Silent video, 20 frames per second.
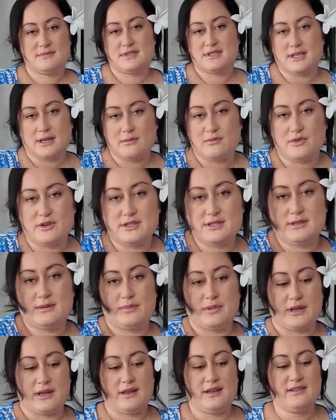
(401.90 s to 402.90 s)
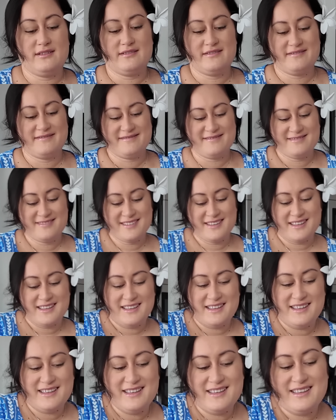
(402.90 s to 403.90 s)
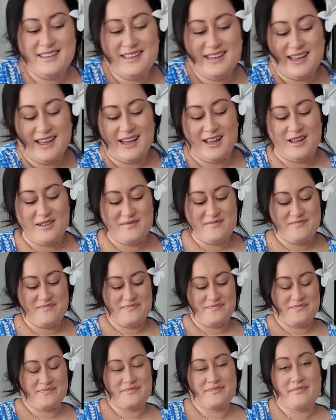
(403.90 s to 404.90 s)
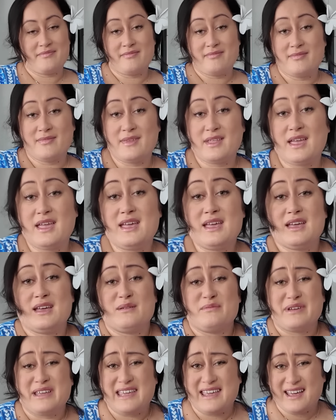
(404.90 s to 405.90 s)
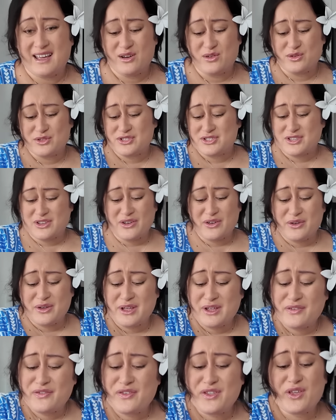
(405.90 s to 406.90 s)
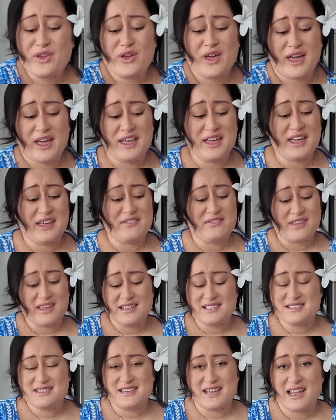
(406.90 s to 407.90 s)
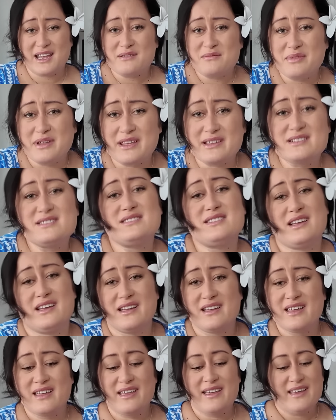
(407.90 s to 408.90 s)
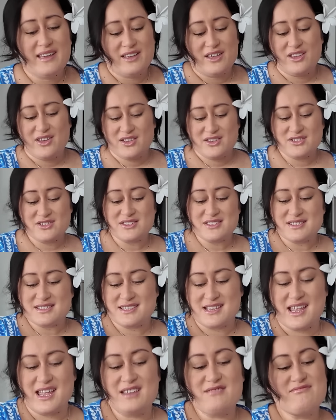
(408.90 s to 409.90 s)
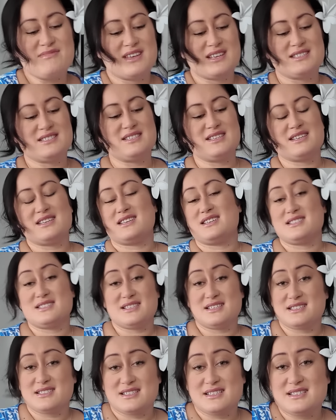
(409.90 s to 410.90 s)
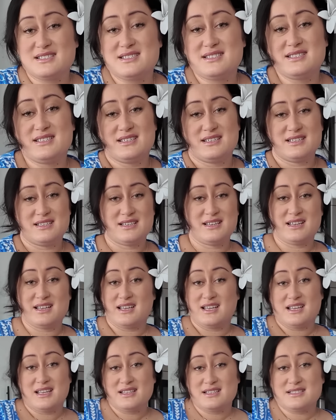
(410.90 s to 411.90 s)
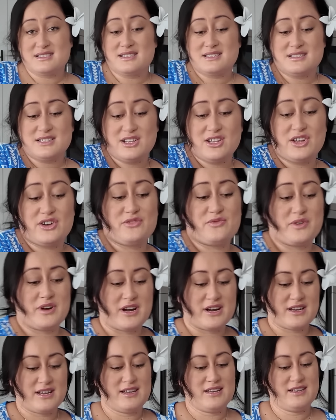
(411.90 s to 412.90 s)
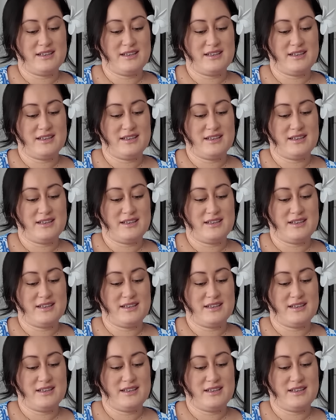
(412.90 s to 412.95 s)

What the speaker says: recipe. But yeah, also if you have a stand mixer, use your stand mixer because this is a lot of work.